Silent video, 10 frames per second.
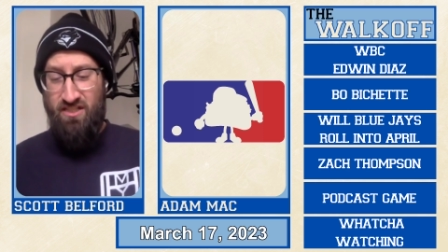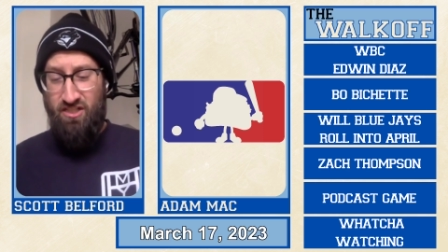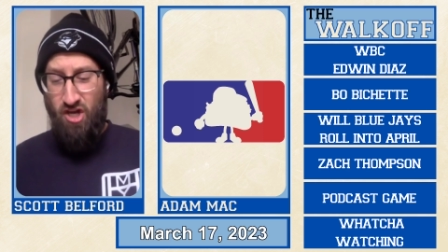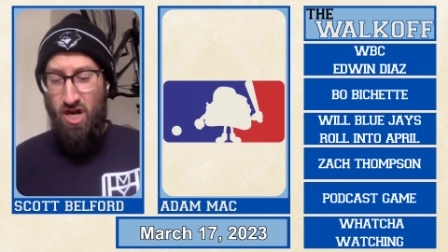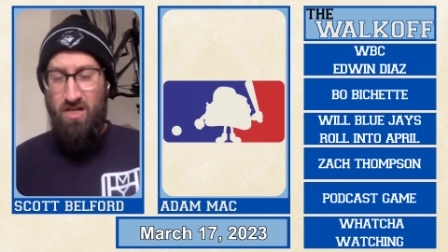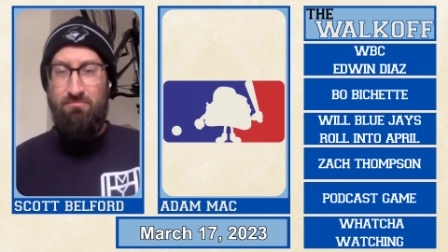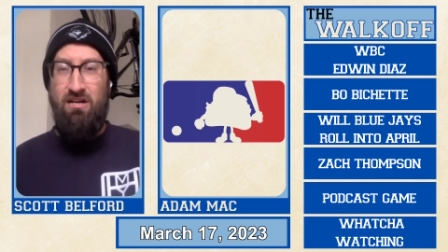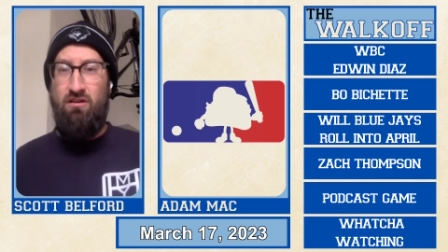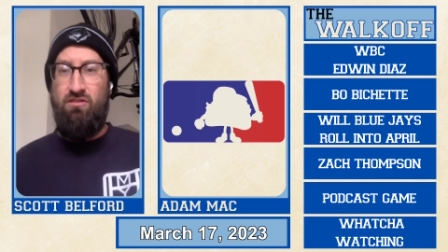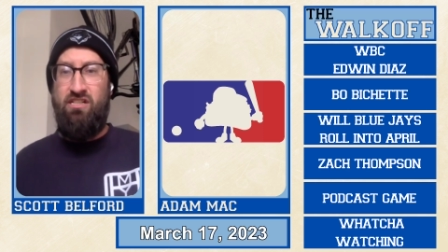to talk
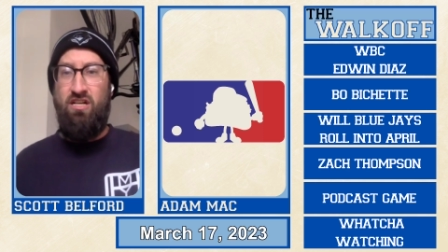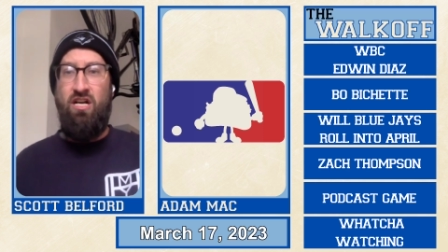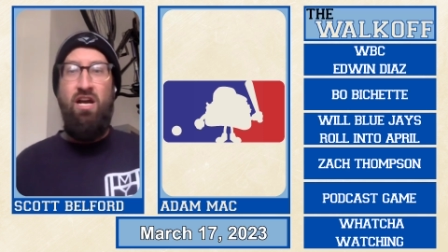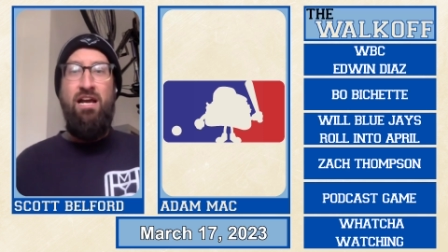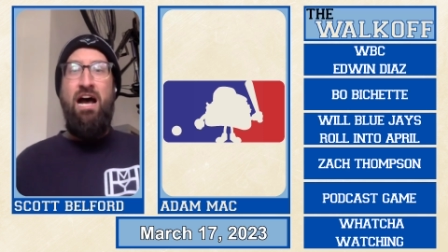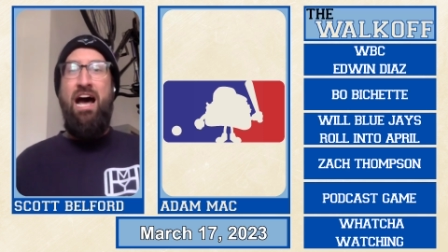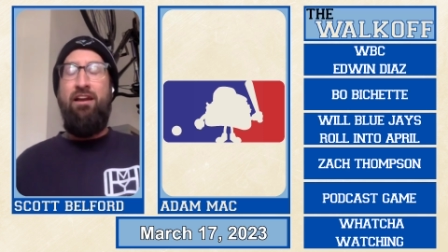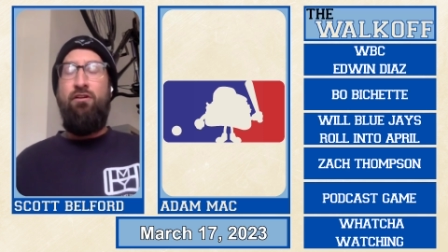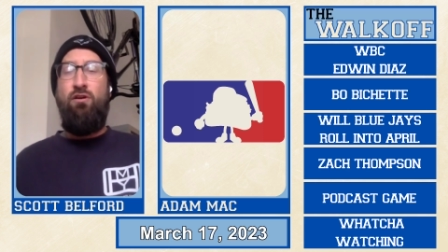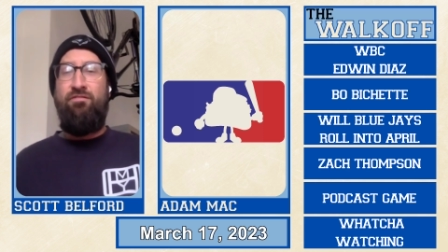about here.
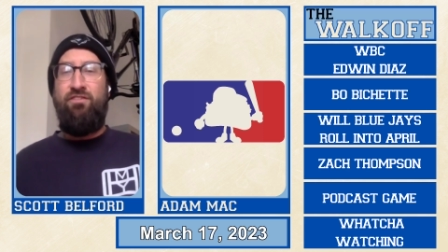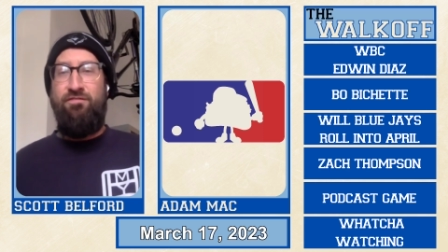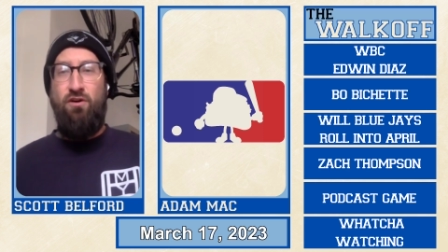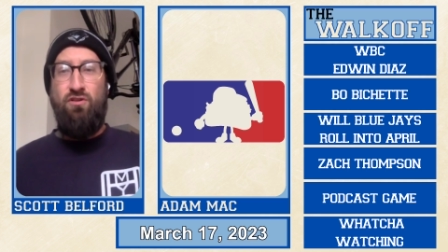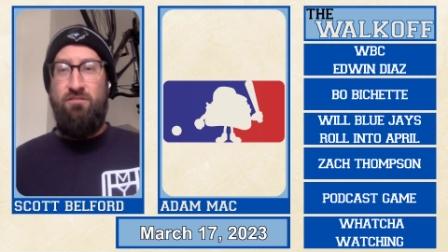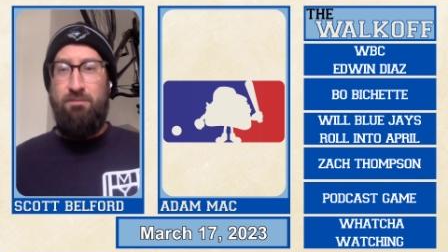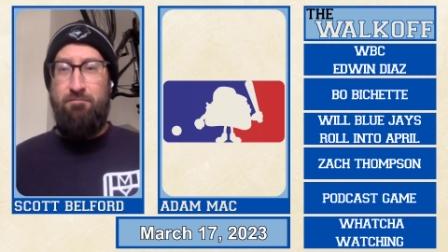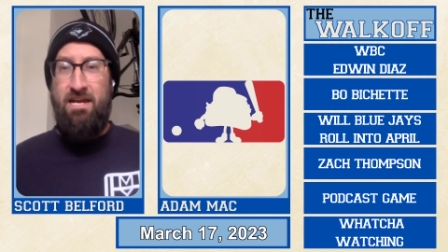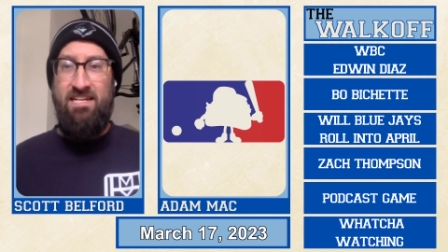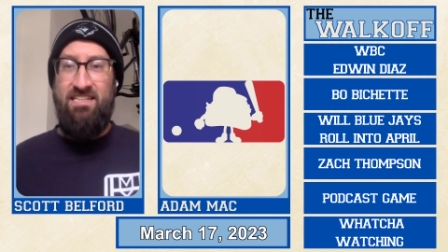I don't know if you folks have
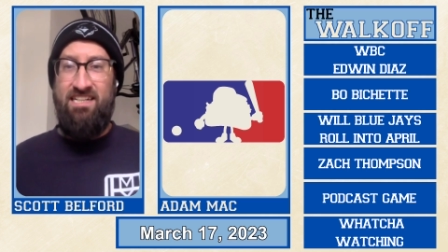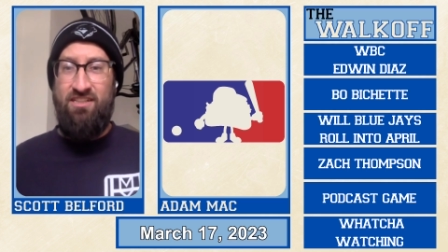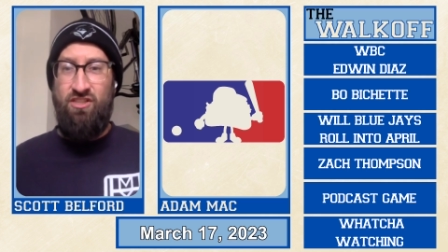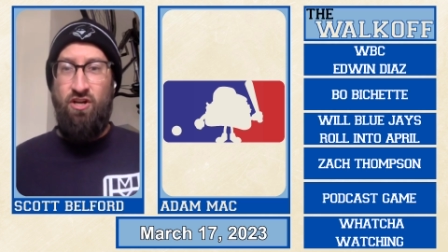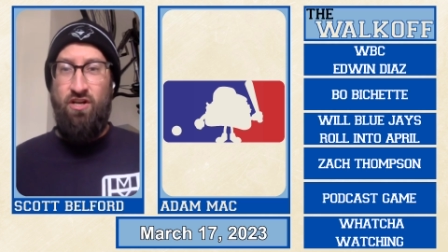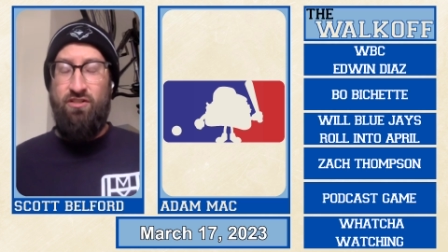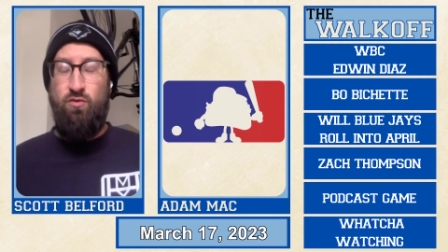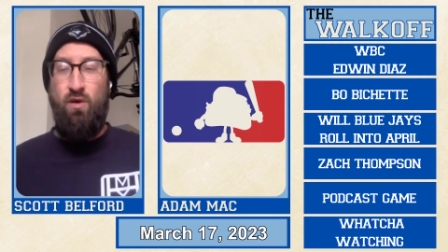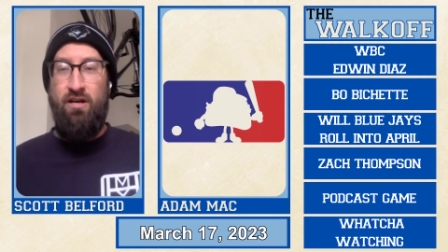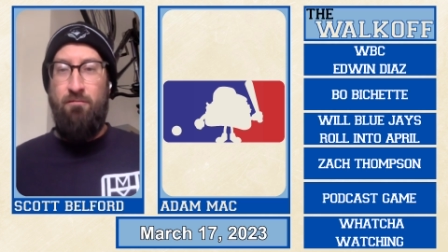been paying attention on
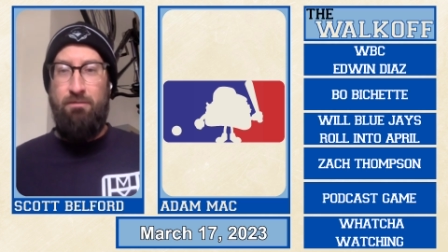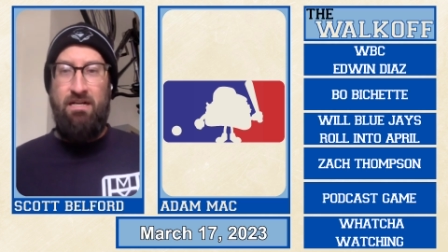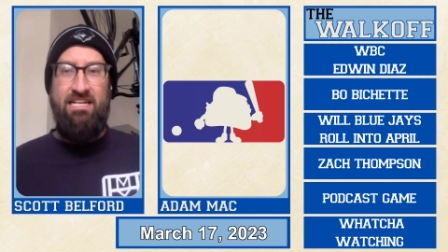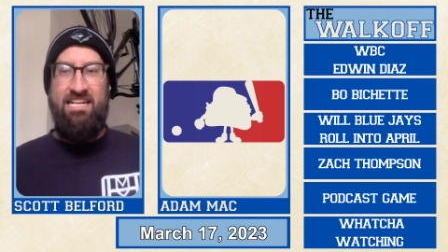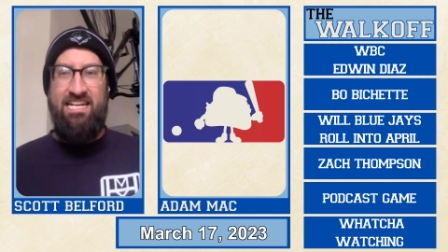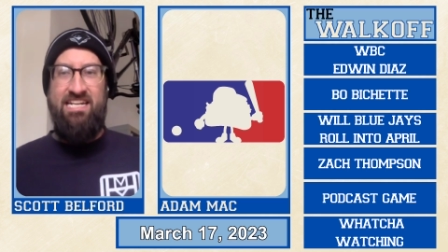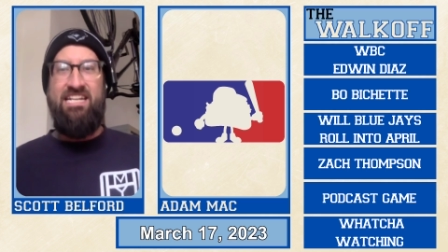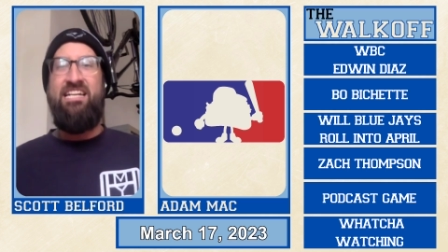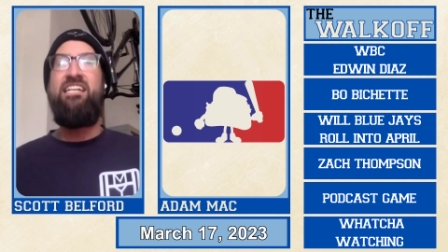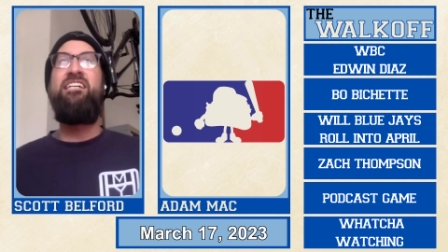Twitter, but it
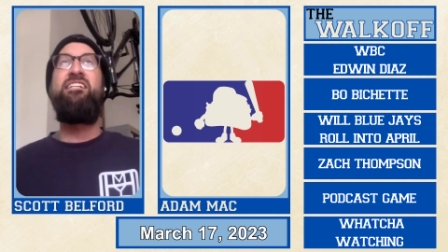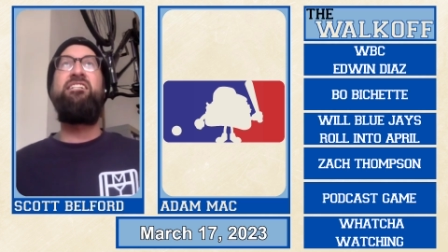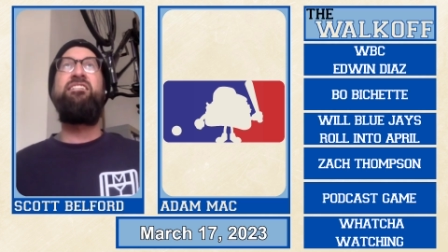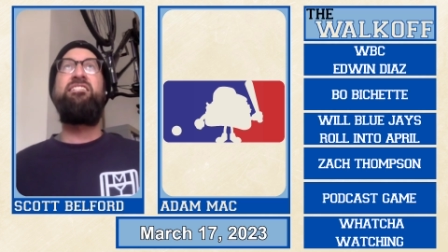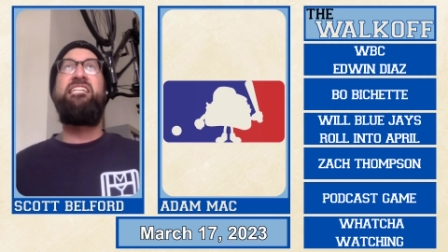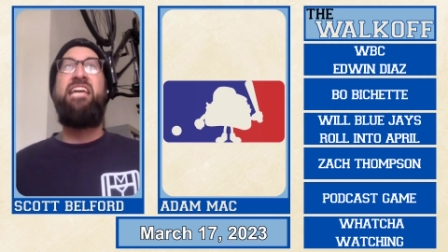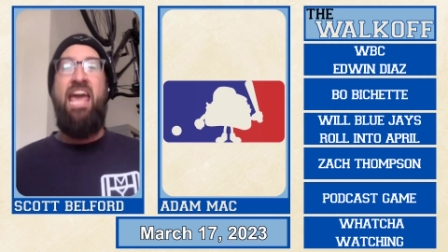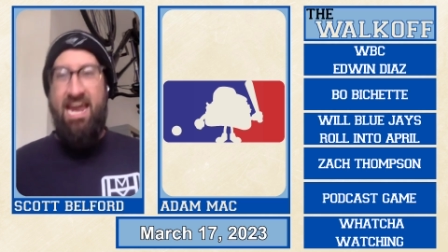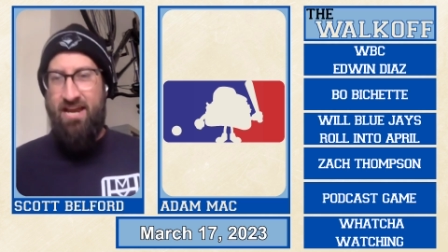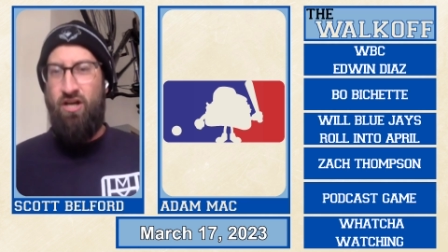is
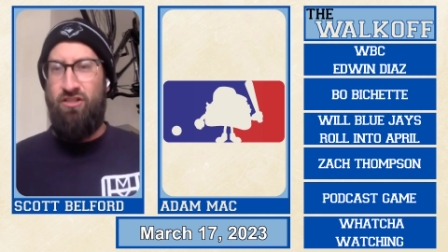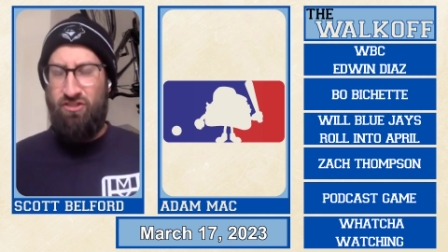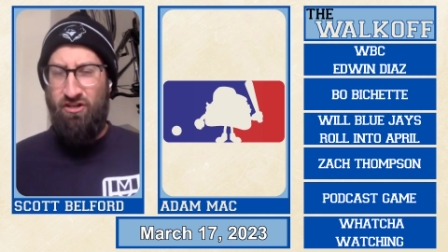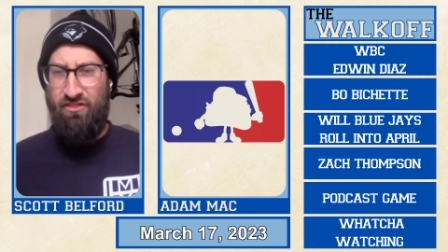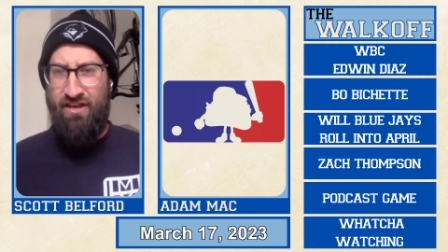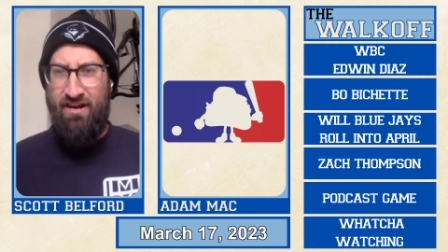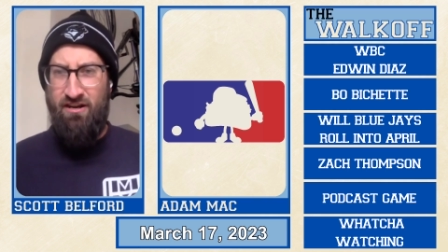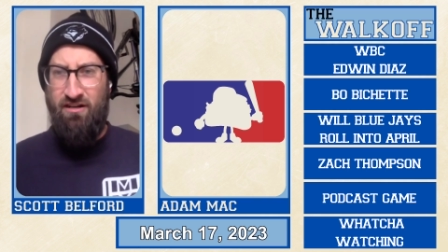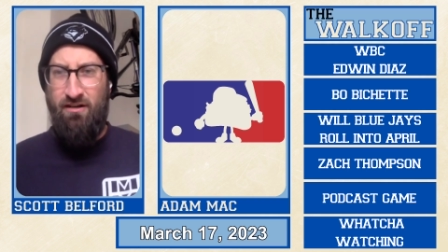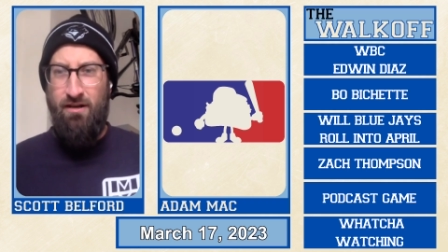chaos on
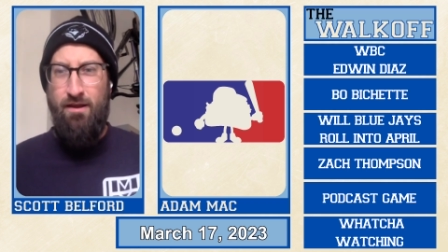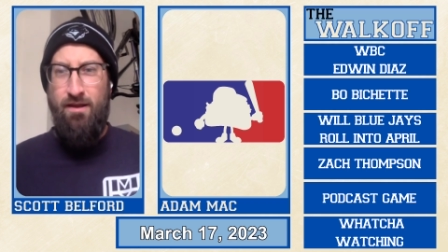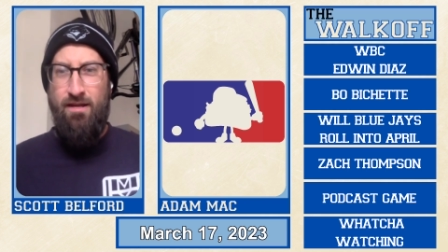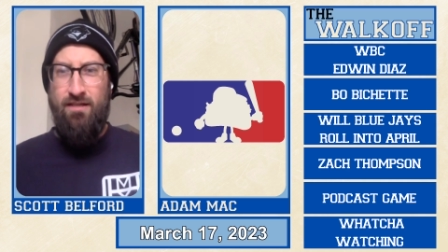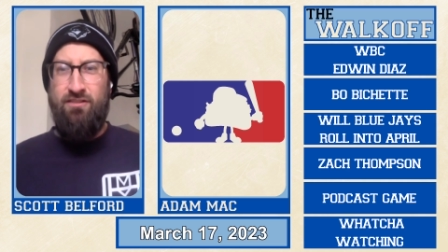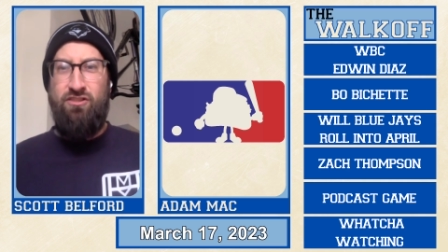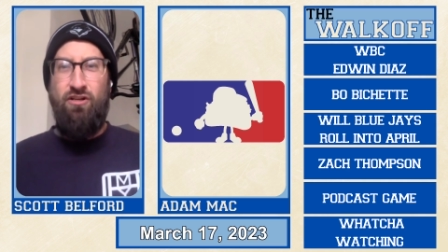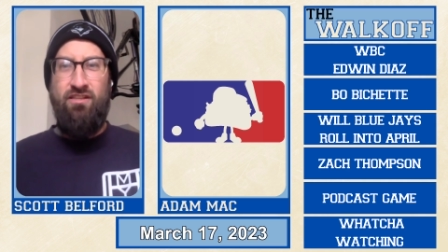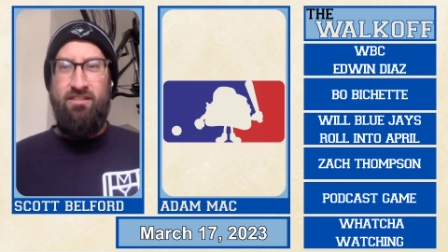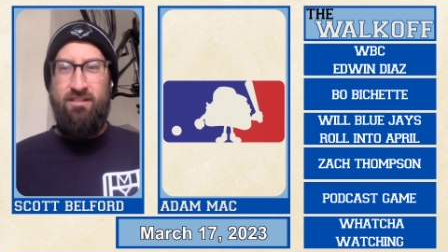there
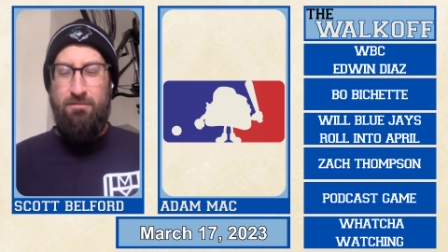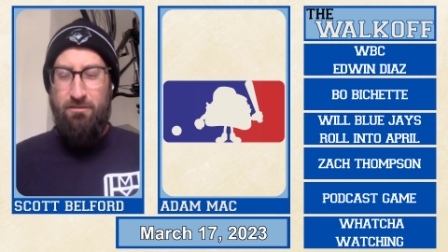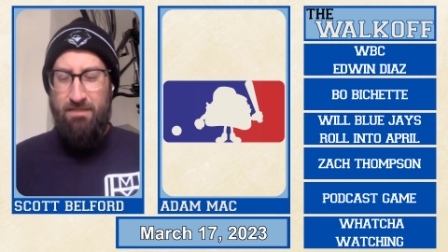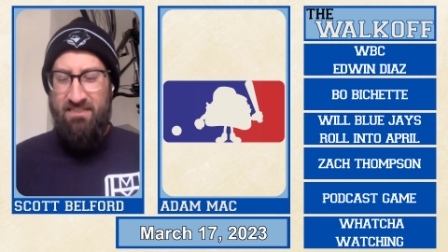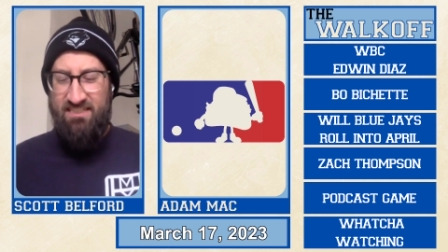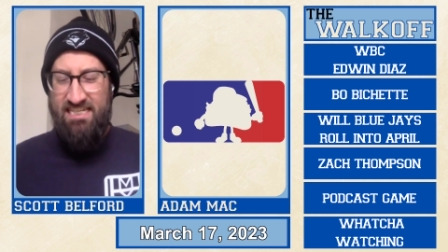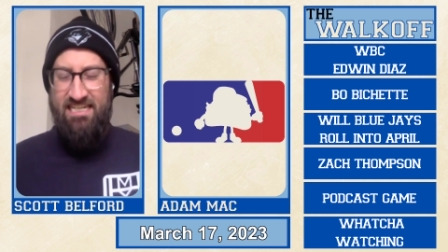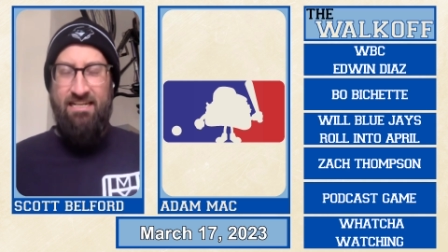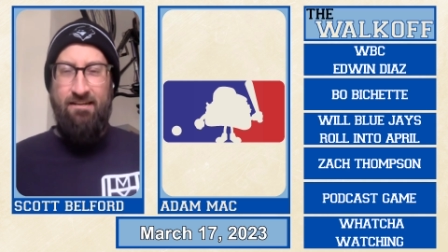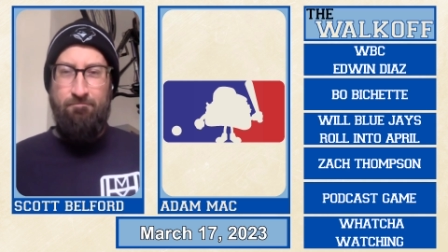concerning the
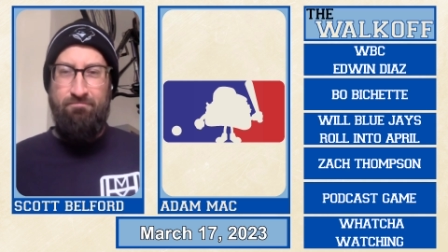WBC.